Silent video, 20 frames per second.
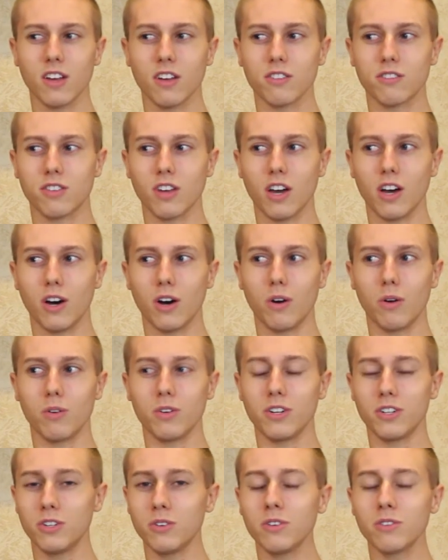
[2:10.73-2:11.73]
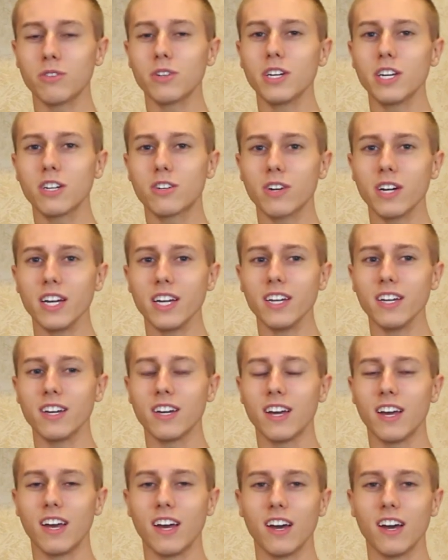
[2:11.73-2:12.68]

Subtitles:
So you're doing really great,